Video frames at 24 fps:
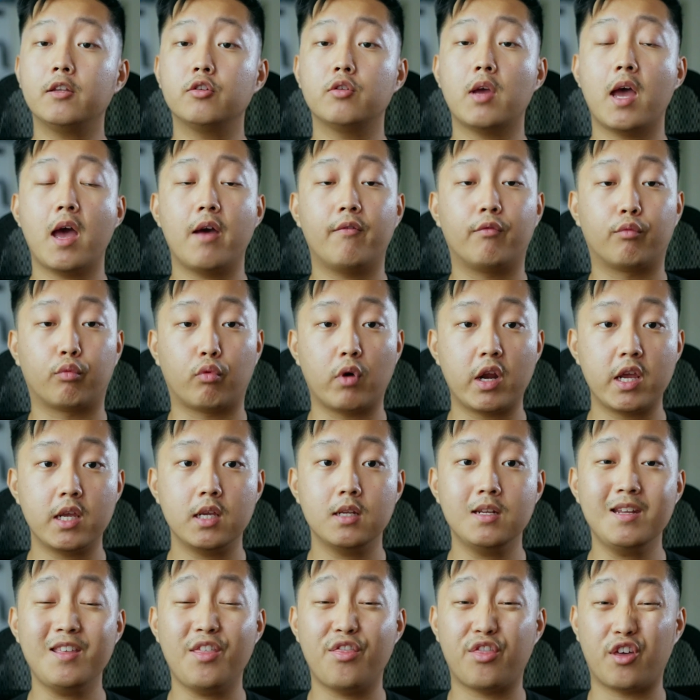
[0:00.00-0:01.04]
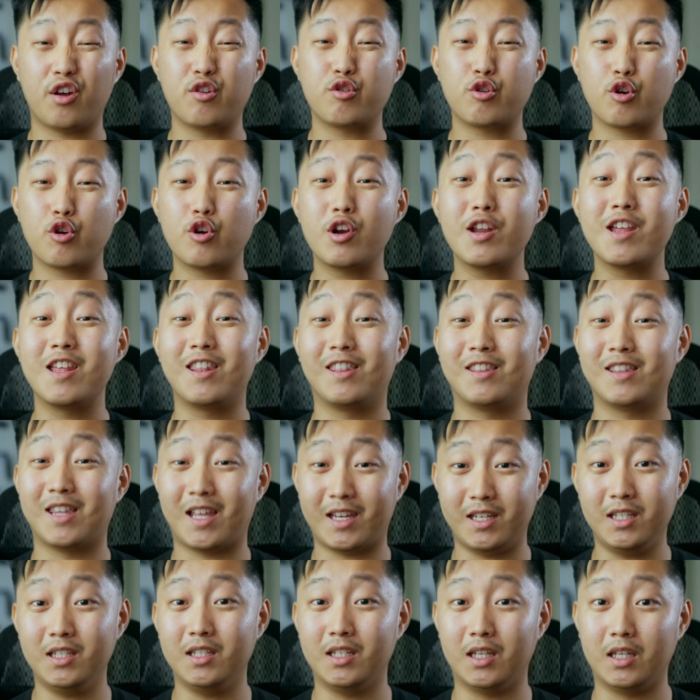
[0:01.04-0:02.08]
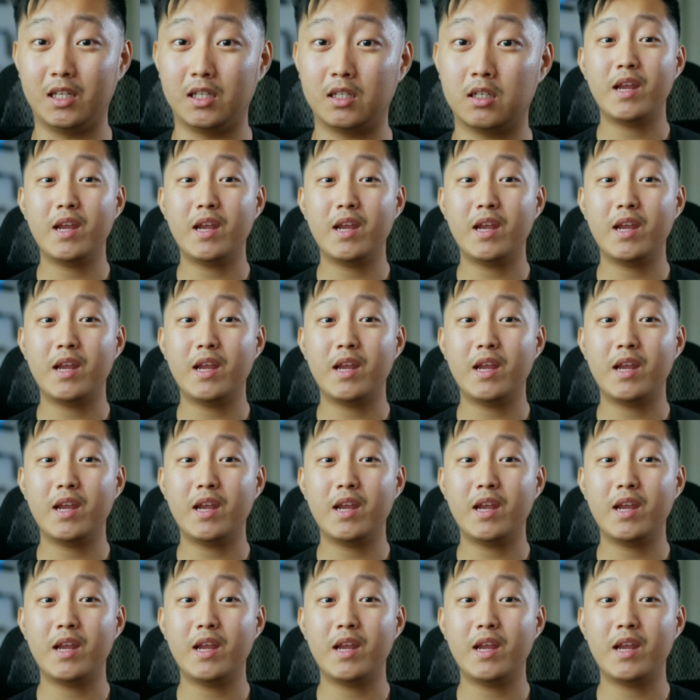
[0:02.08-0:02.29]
to have rain, thunder, and lightning.